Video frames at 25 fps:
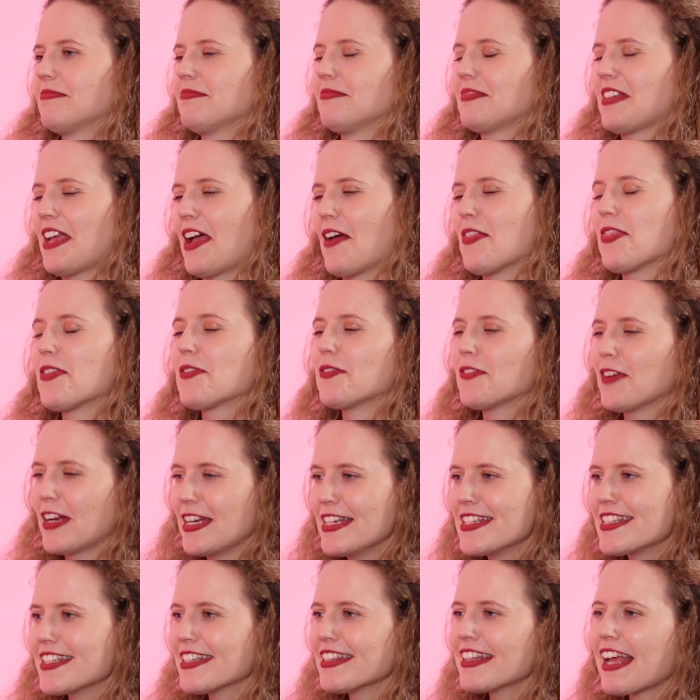Yeah, the
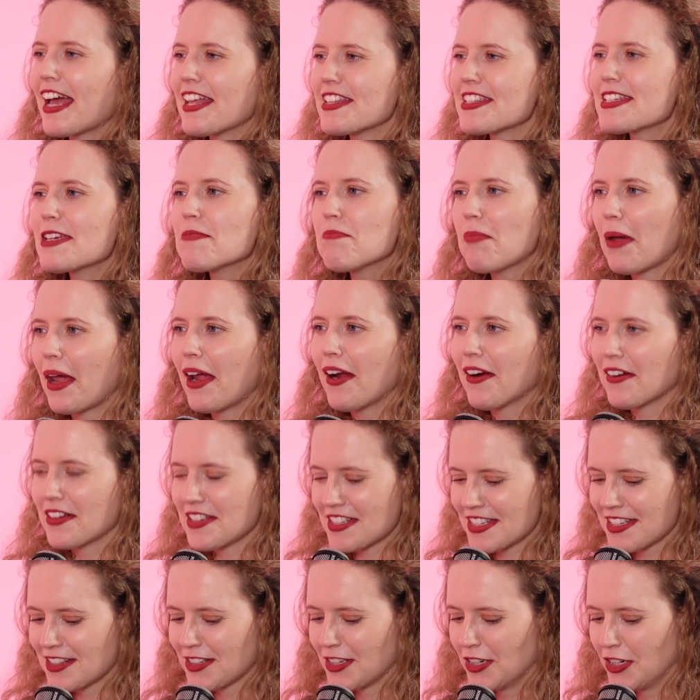reason that's in
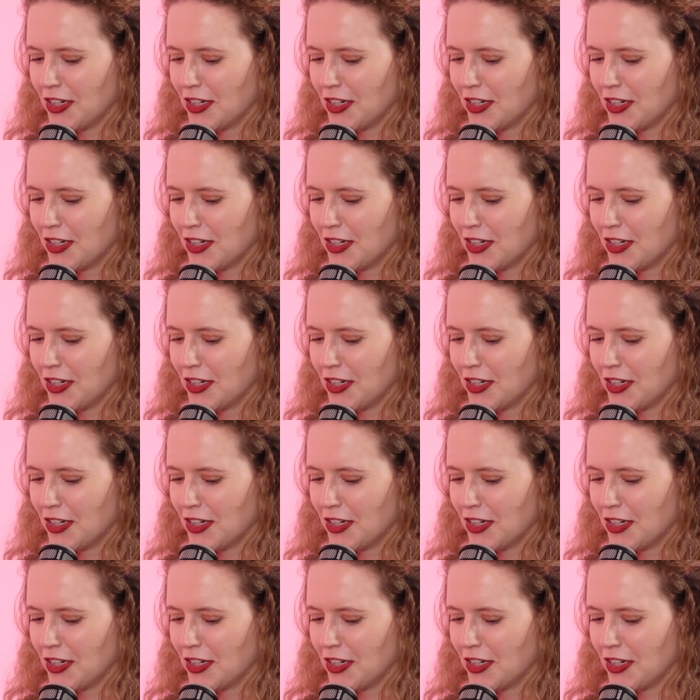Parents in the